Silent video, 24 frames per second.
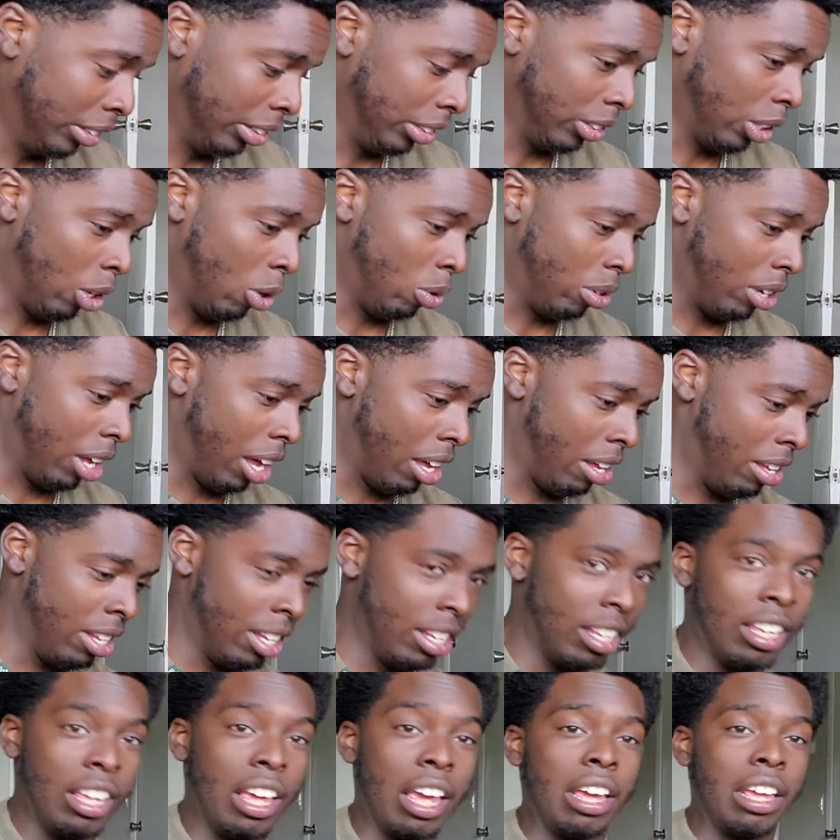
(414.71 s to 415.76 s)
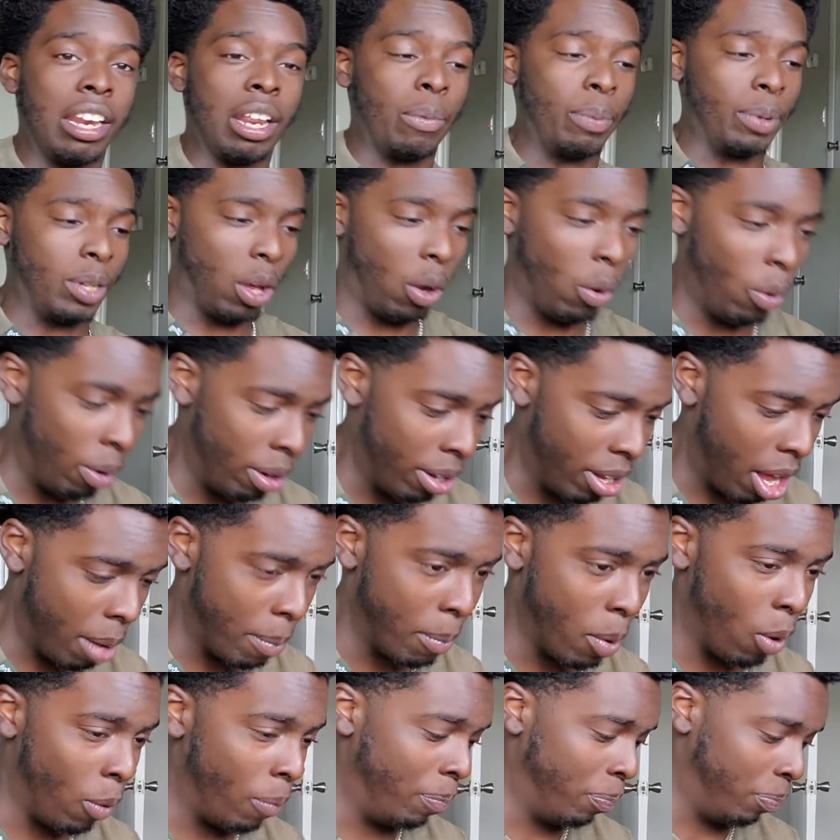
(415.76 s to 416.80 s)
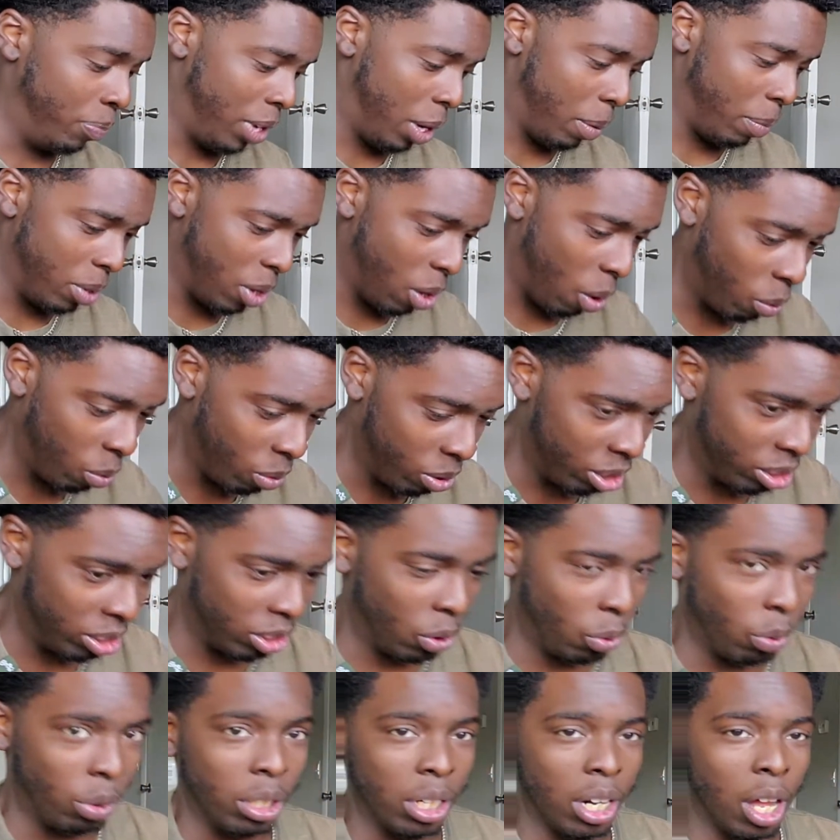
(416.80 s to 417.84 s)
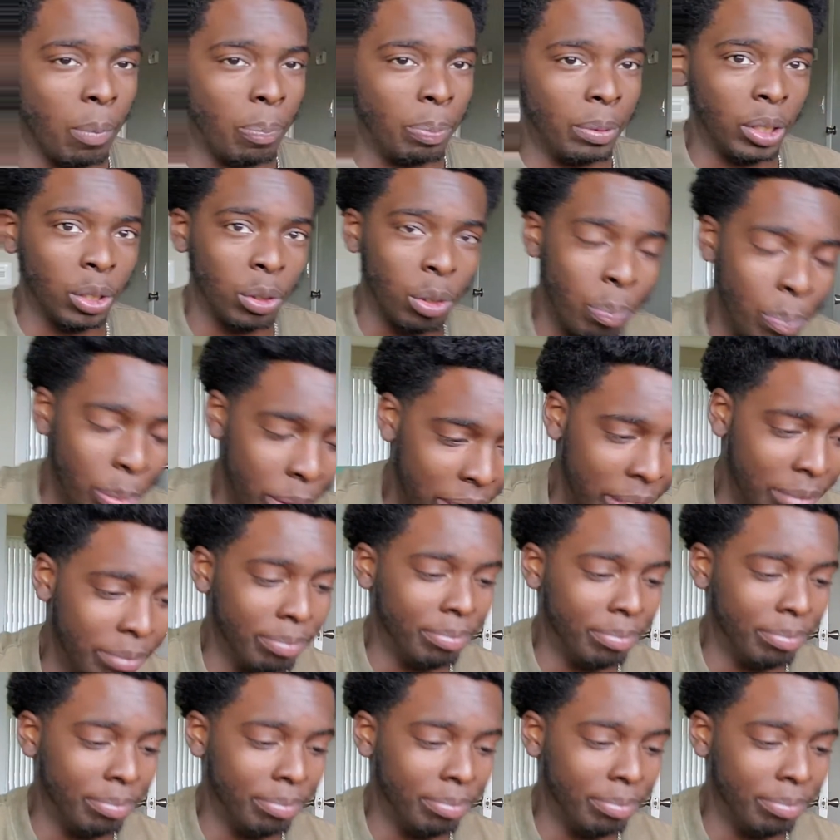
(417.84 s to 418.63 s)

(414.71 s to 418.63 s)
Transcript: Okay. Yeah, there we go. Come on. There we go. Scoot it up a little bit.